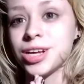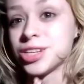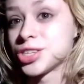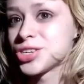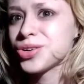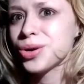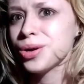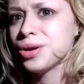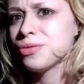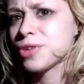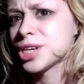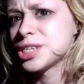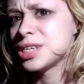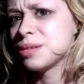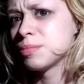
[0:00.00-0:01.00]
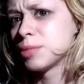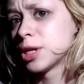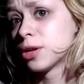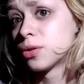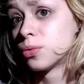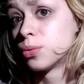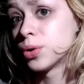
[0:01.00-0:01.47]
And sorry if I seem a
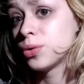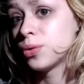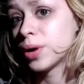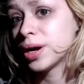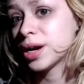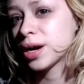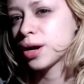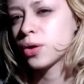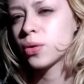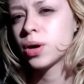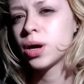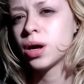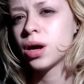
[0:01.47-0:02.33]
little rude right now.